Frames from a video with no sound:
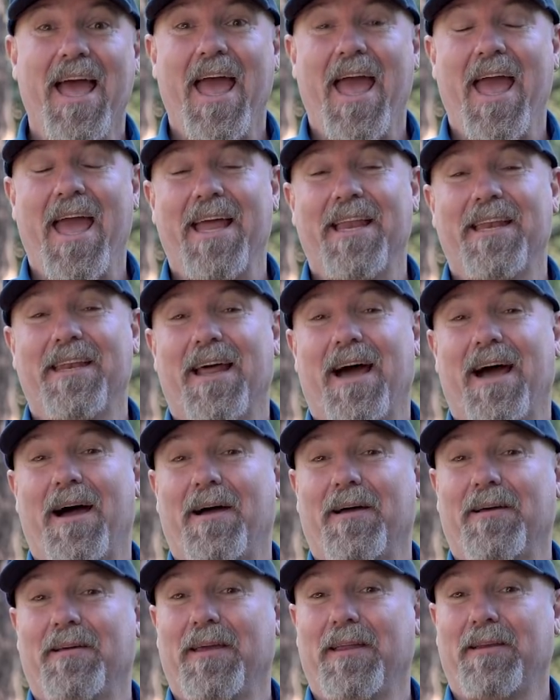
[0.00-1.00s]
And
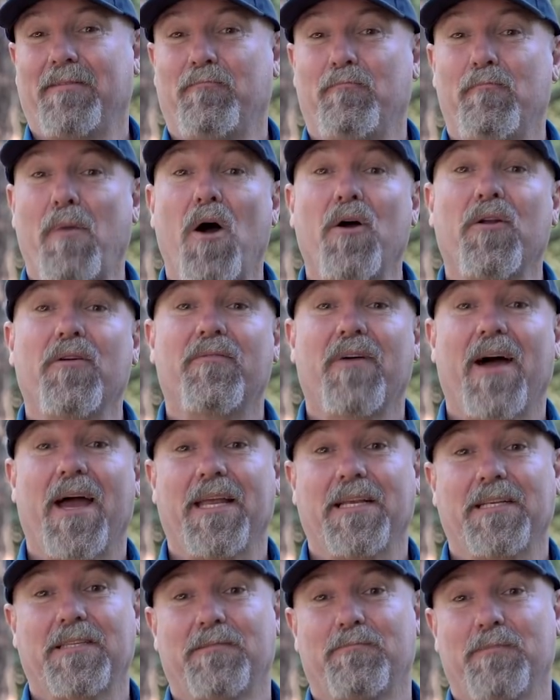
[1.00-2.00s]
it
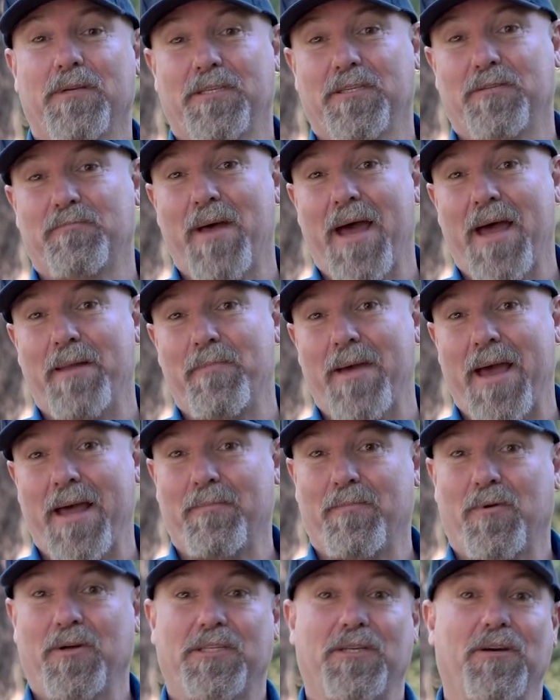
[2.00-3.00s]
motivates Mrs. MadMatt
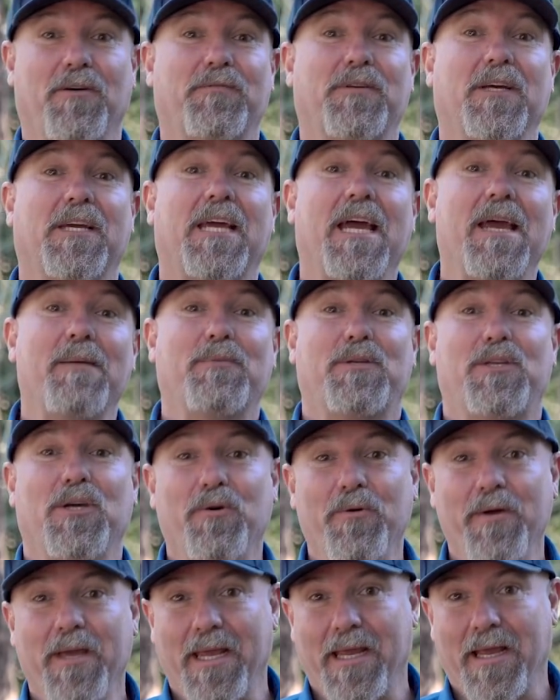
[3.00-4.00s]
and myself to keep
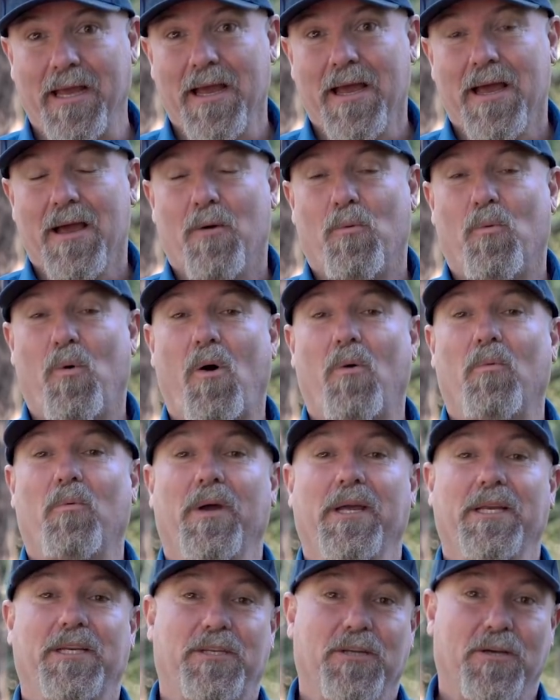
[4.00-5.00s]
doing what
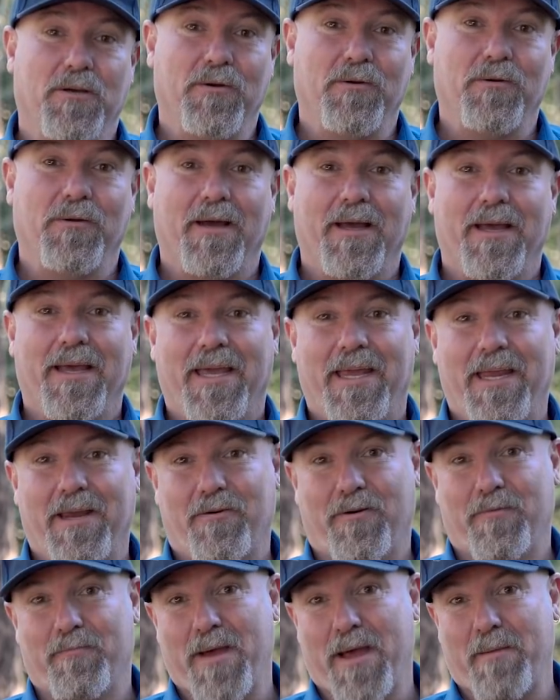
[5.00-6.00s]
we do
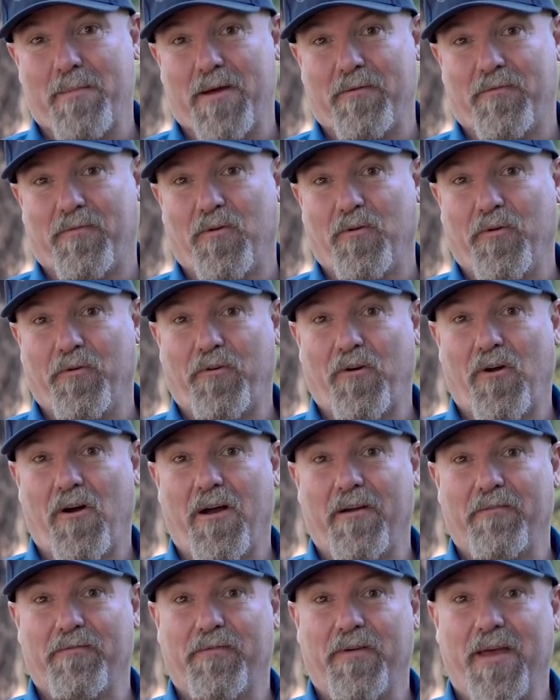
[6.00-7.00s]
here at MadMatt 4
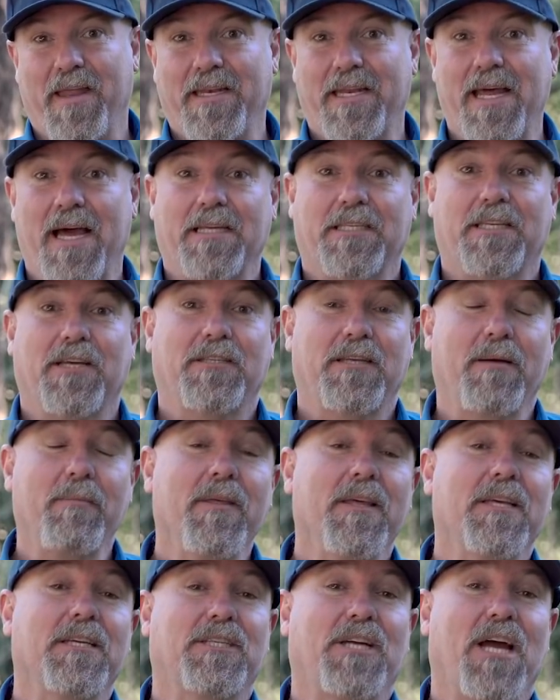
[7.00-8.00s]
Drive. And so some
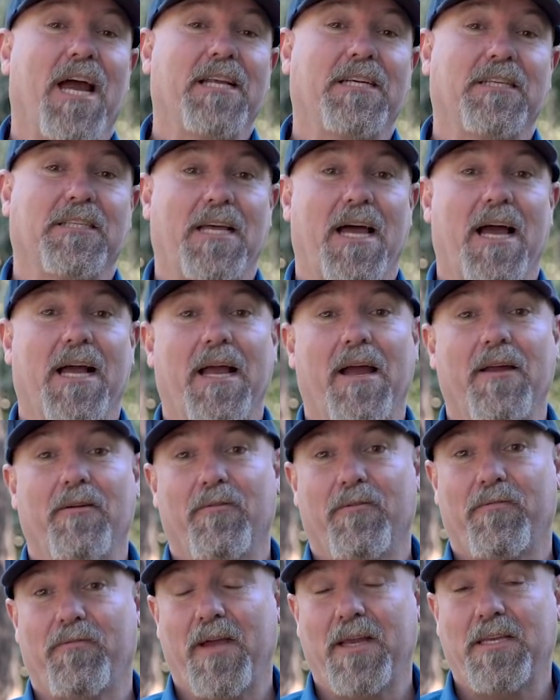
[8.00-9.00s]
of these changes are going to
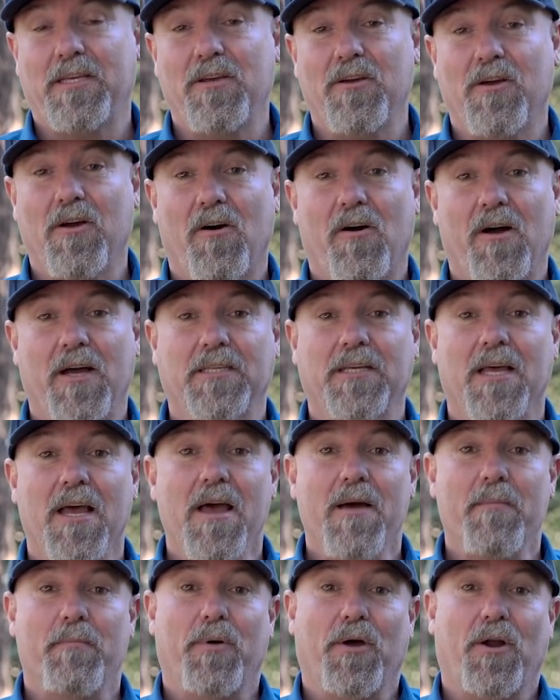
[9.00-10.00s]
affect you guys,
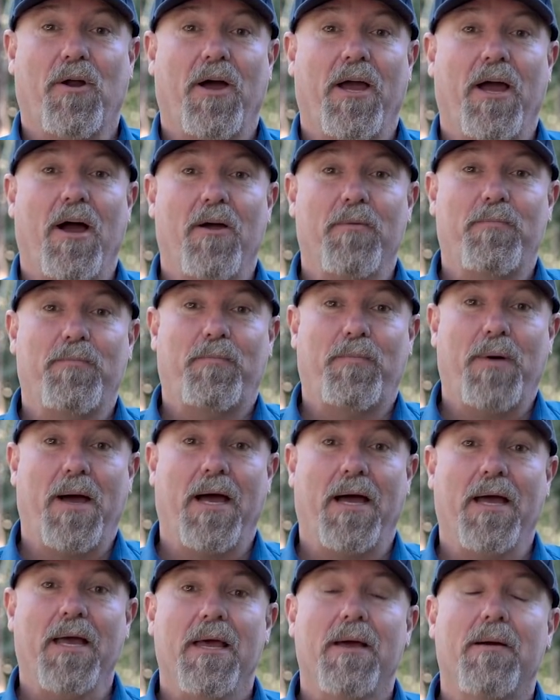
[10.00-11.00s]
but I hope
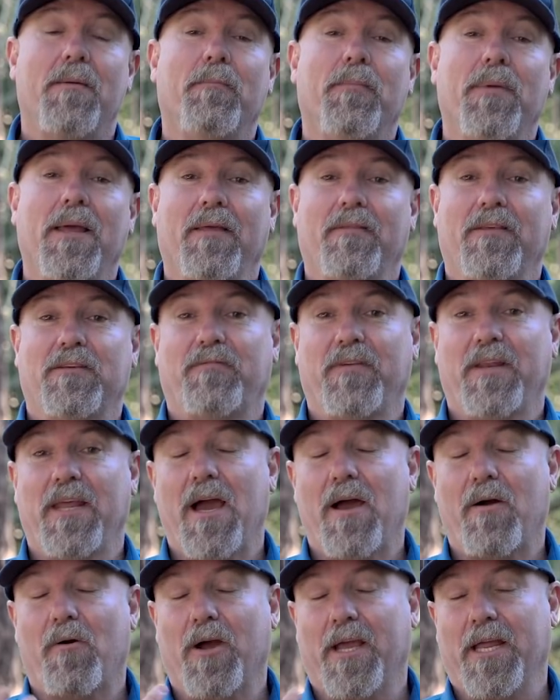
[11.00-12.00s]
in this
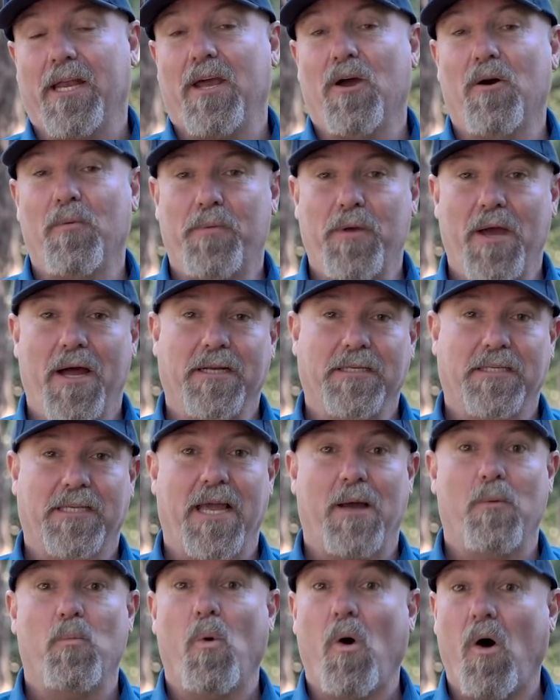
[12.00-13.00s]
video I can help you
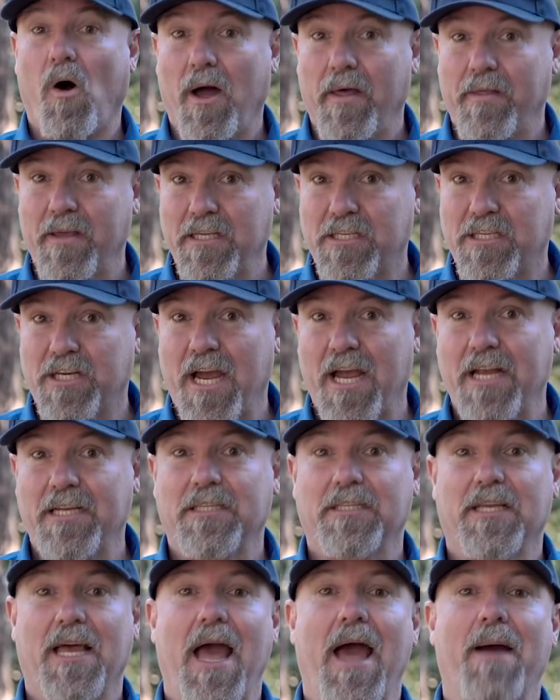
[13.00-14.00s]
understand why these
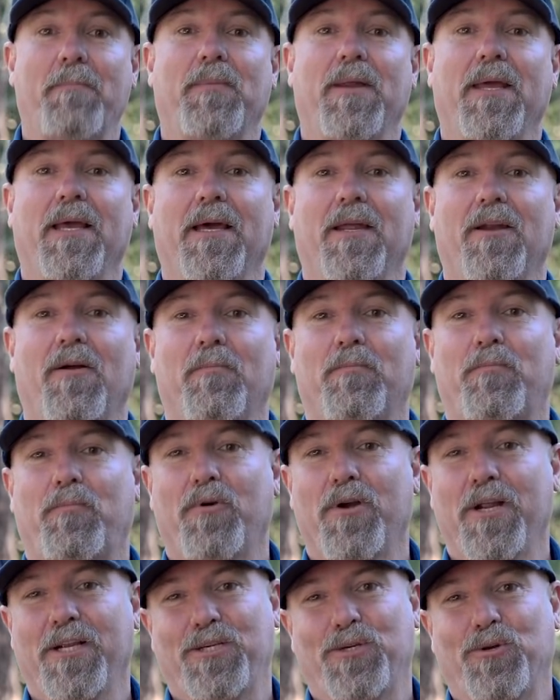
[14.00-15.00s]
changes are happening, and I'm
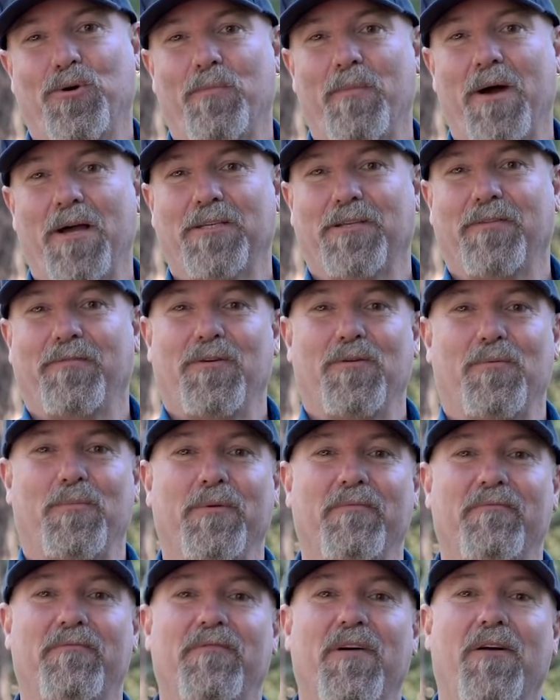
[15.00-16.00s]
pretty sure most of you will
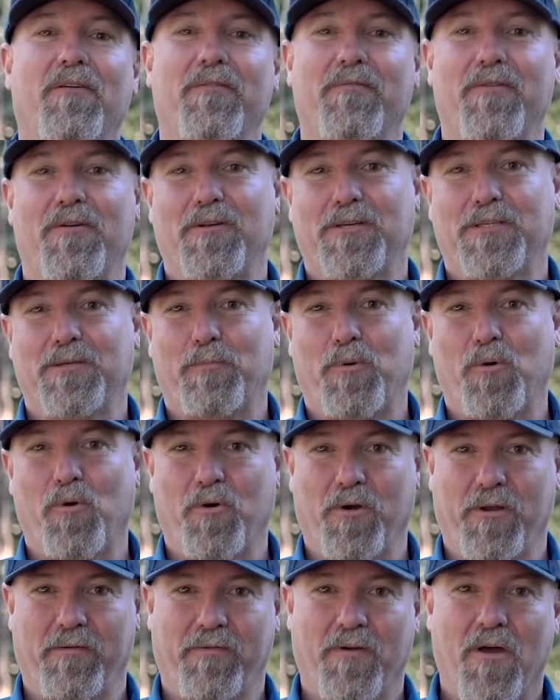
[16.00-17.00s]
be very, very
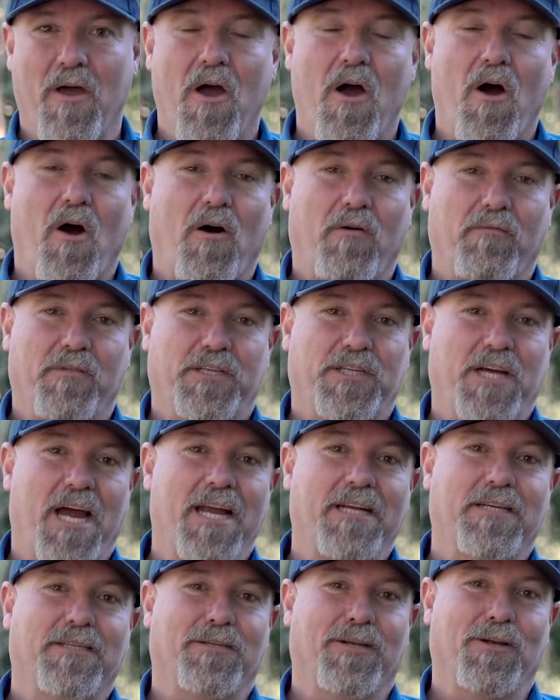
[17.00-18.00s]
supportive of the
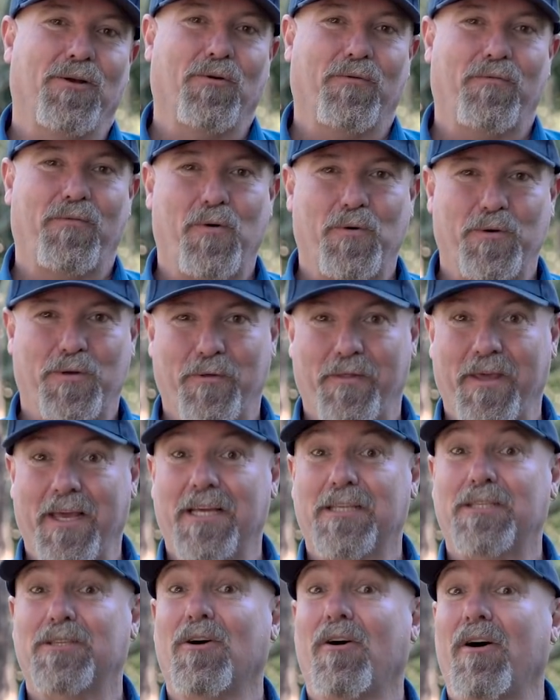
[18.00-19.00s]
changes and look forward to the
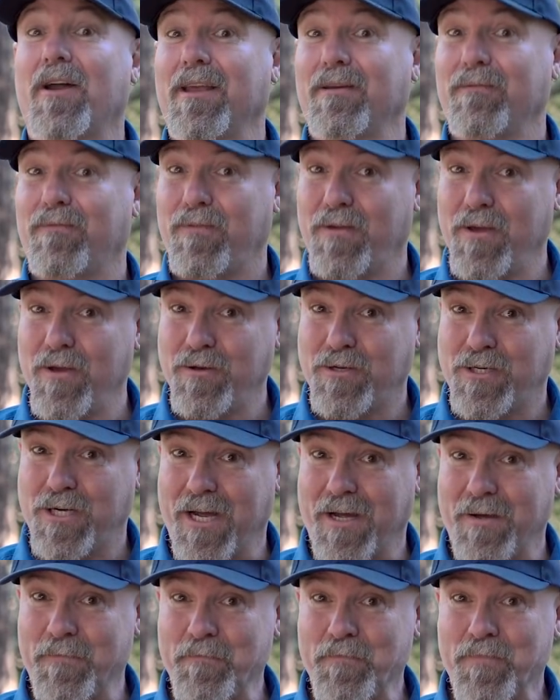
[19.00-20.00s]
exciting
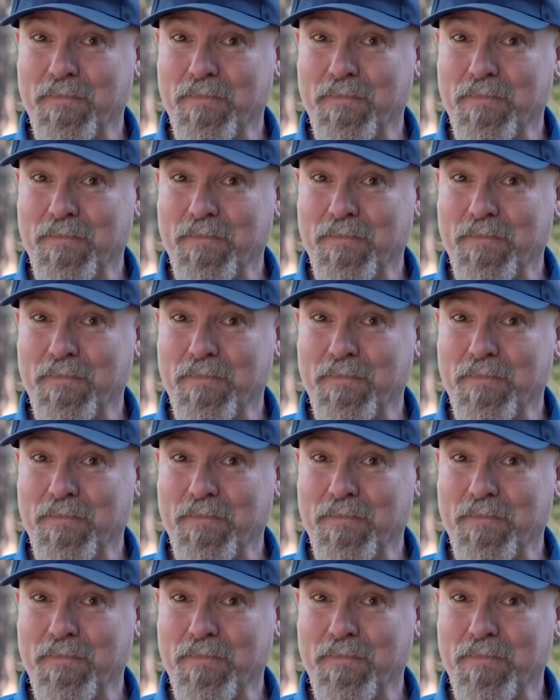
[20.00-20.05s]
future